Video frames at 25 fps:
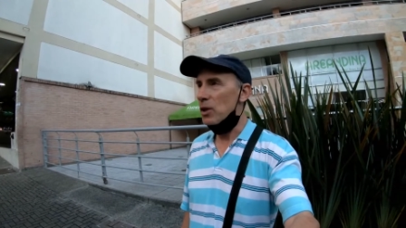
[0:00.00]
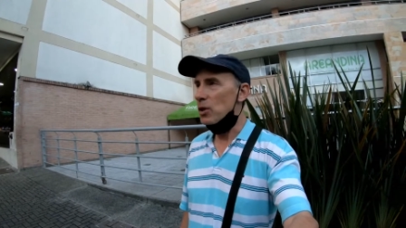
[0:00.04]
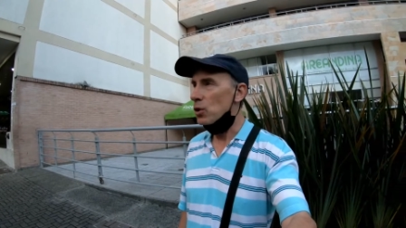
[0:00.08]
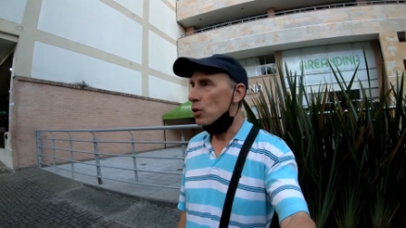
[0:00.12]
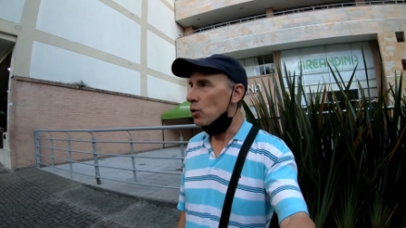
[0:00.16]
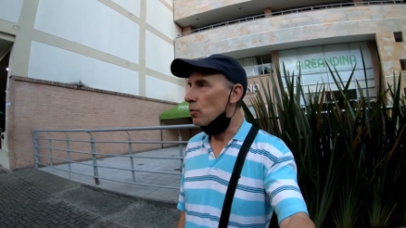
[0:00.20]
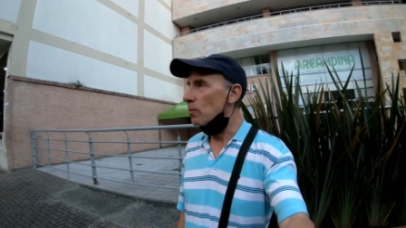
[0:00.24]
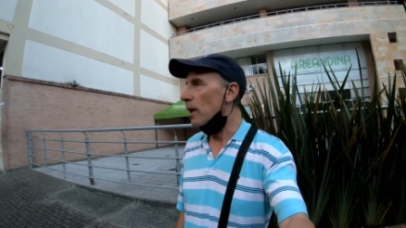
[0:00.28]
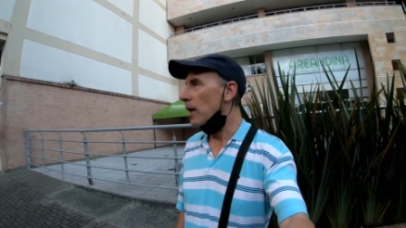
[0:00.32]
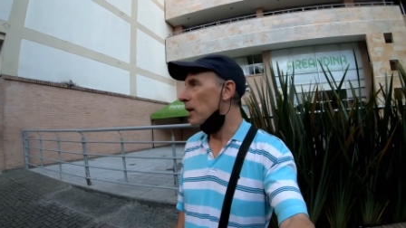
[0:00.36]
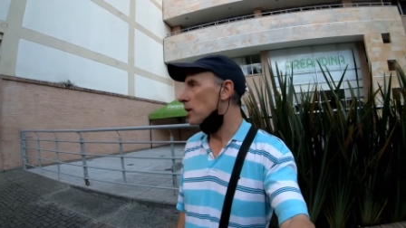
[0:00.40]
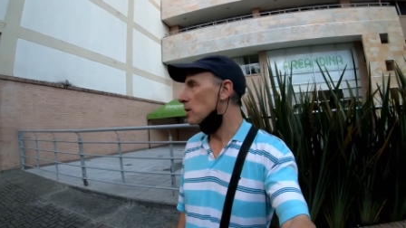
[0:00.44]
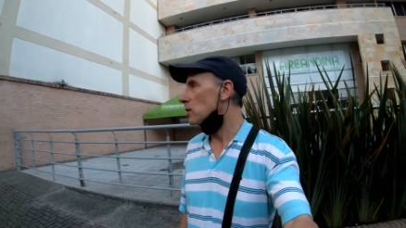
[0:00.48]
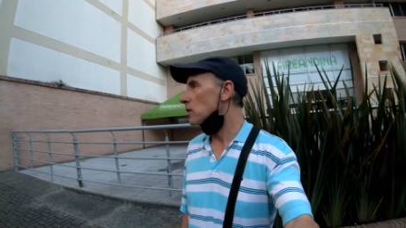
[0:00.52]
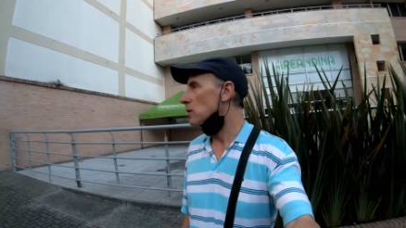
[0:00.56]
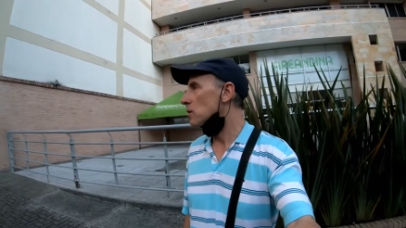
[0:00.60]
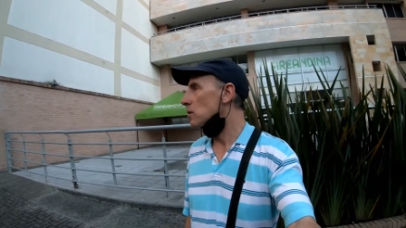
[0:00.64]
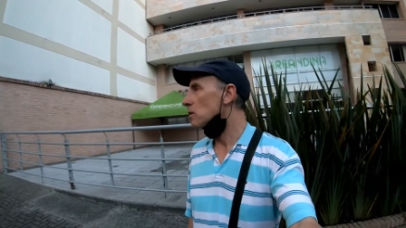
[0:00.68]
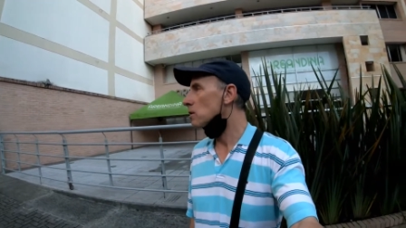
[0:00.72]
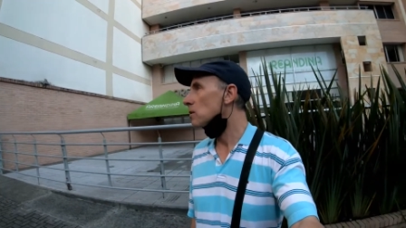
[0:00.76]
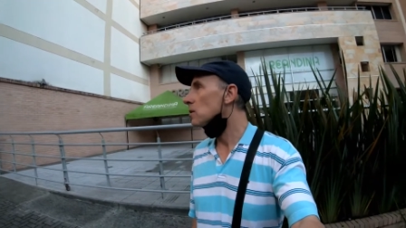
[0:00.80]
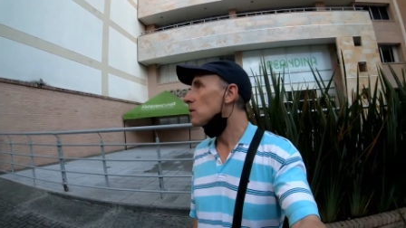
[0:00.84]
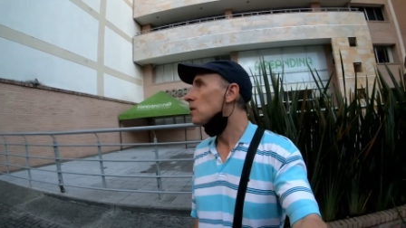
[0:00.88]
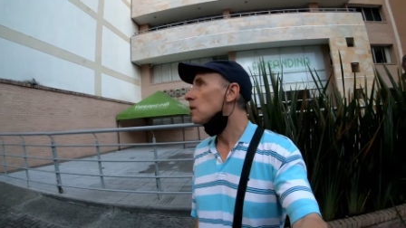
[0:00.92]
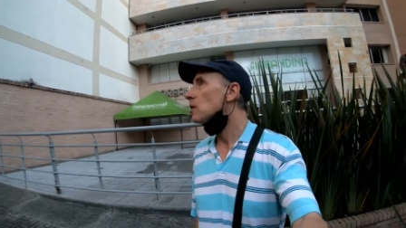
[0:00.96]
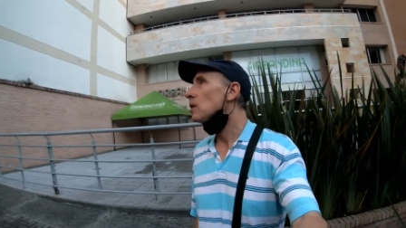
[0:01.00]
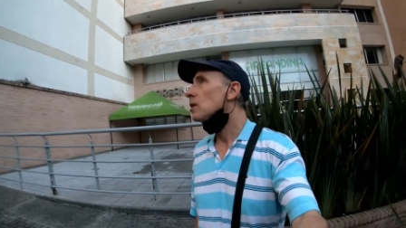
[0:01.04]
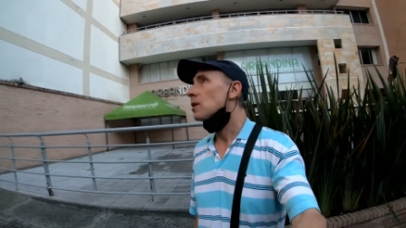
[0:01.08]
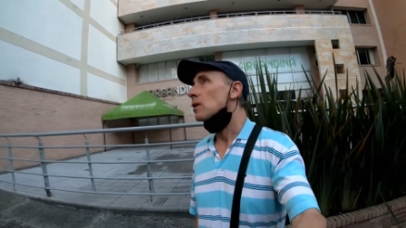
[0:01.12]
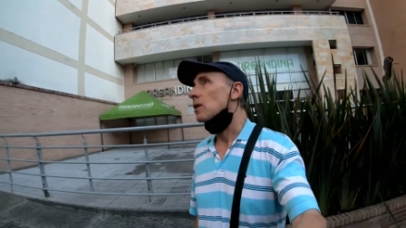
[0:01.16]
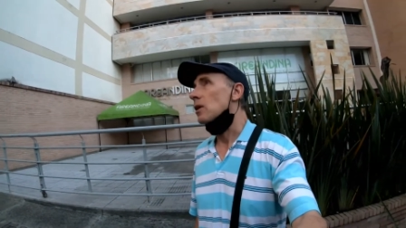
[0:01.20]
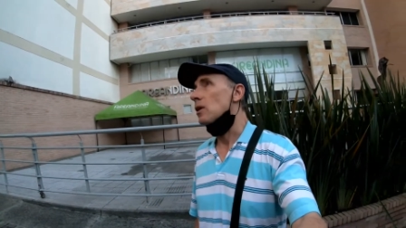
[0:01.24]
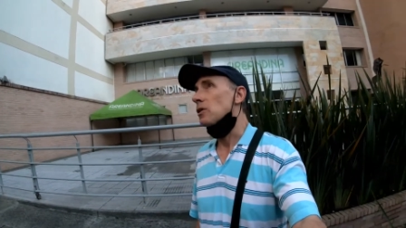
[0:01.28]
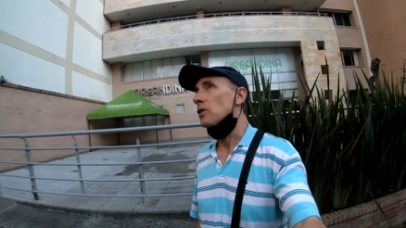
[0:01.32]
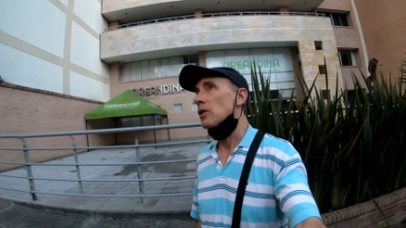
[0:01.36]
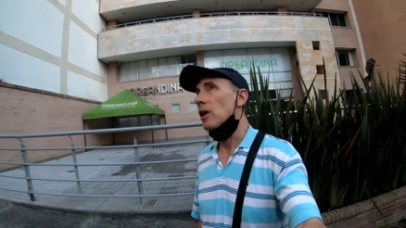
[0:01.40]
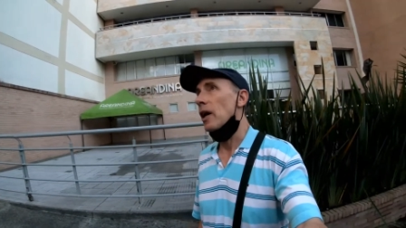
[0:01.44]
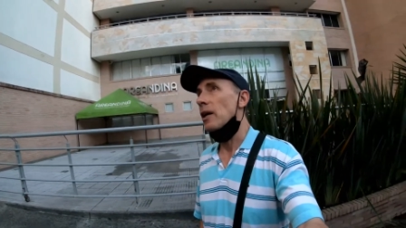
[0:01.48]
too much
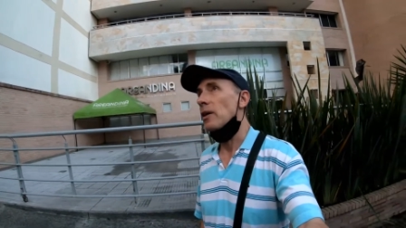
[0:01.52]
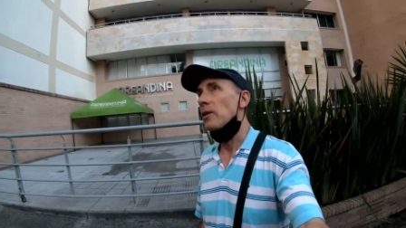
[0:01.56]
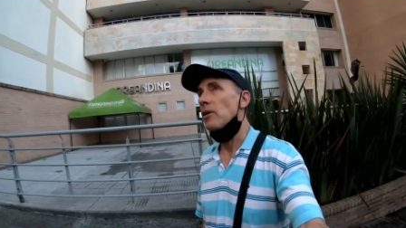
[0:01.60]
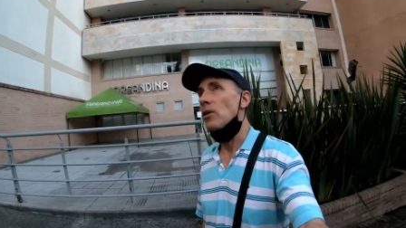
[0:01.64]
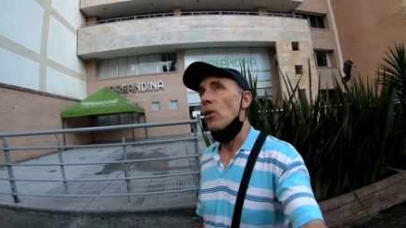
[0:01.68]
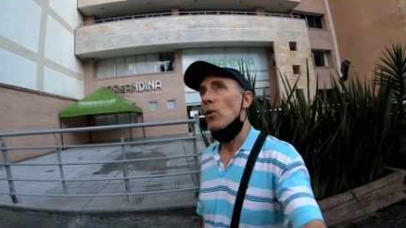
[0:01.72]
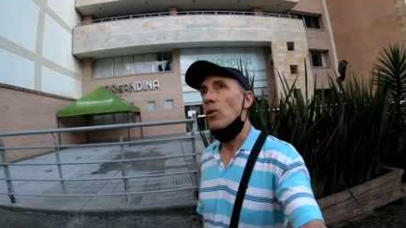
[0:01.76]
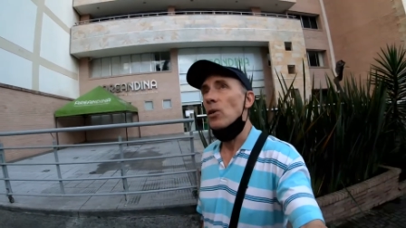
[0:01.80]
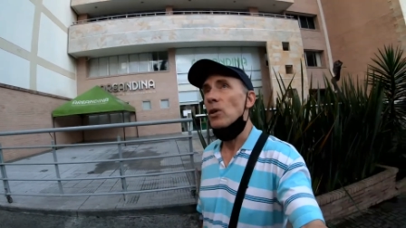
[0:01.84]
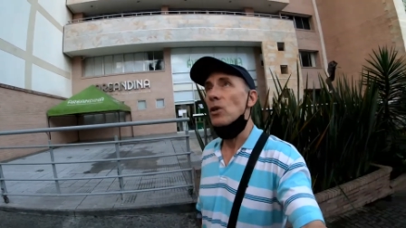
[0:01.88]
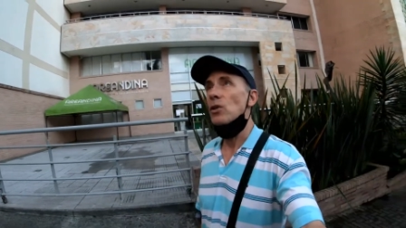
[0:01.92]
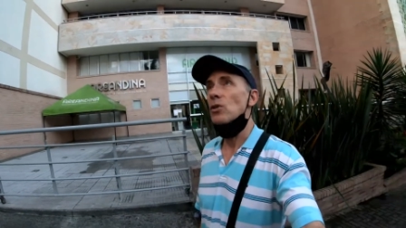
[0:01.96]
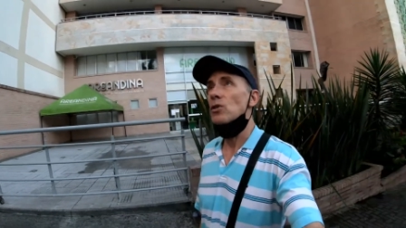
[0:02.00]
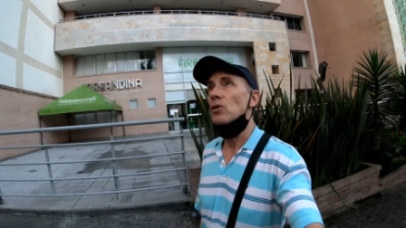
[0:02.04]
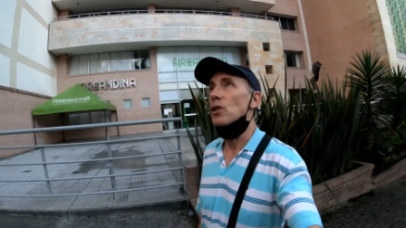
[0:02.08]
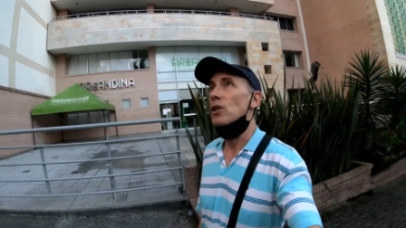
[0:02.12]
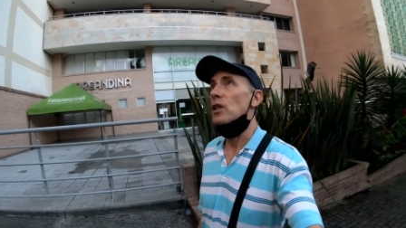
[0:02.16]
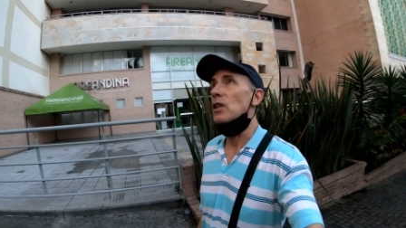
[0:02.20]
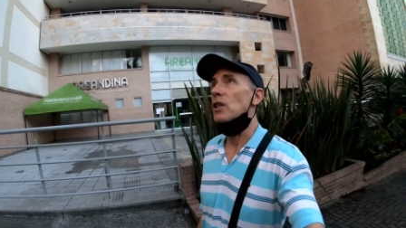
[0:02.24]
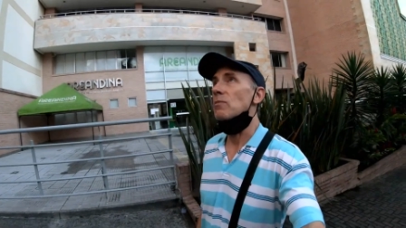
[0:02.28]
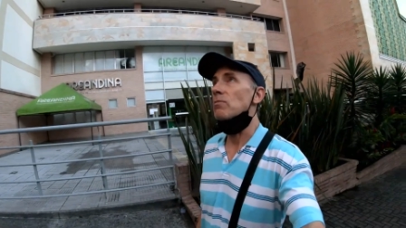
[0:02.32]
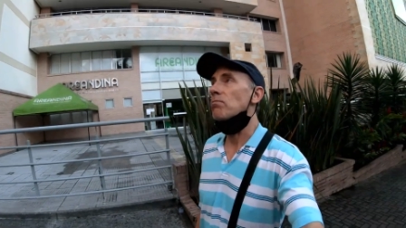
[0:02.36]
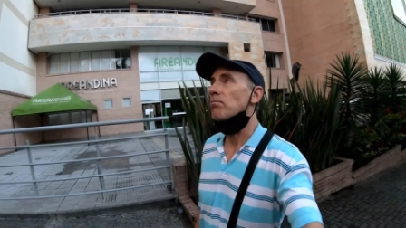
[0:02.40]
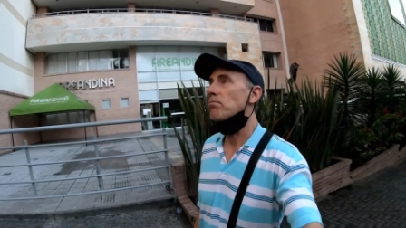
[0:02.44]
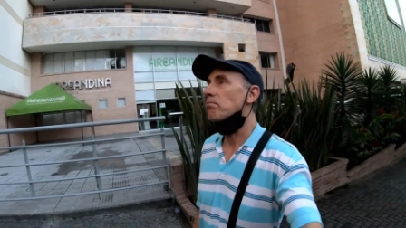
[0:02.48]
because I don't usually